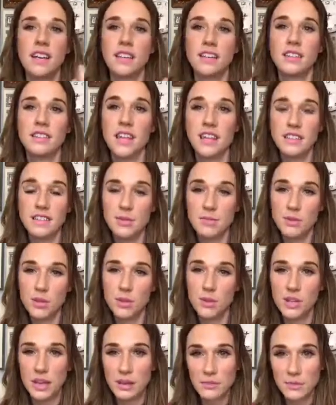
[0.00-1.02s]
Let them
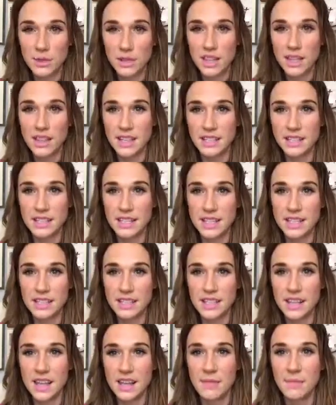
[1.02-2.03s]
know that I'm really listening
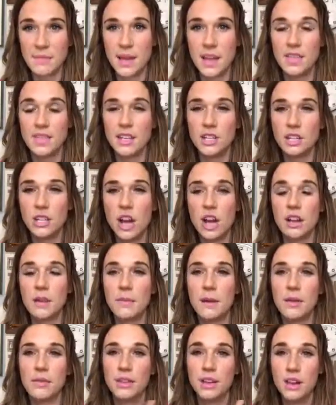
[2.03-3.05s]
to them, and then talk
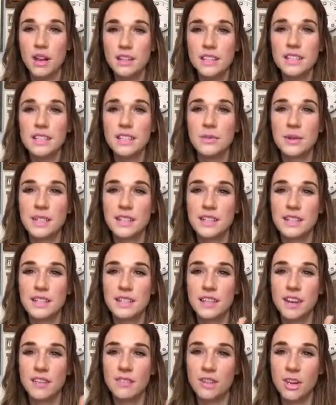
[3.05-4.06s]
about the
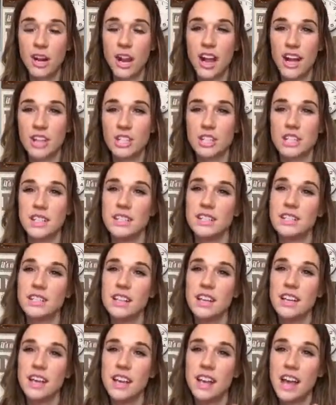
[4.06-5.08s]
consequences of their actions
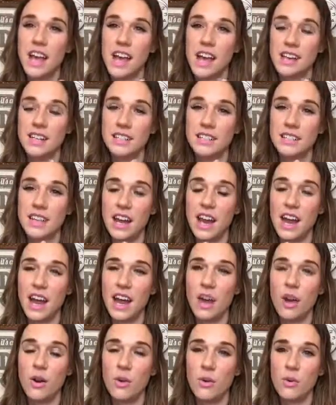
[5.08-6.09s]
and
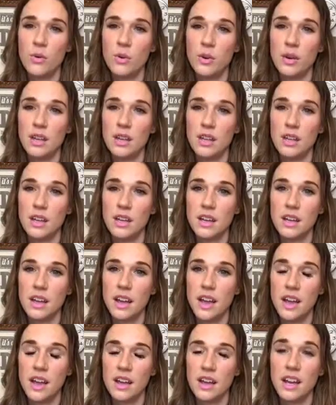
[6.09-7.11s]
how
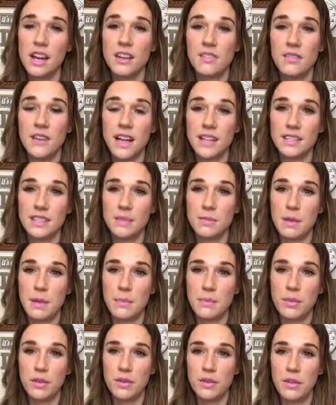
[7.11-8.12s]
it affects the
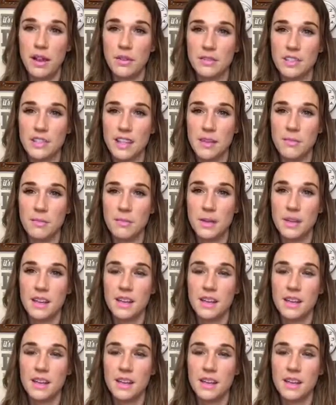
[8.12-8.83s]
people around them.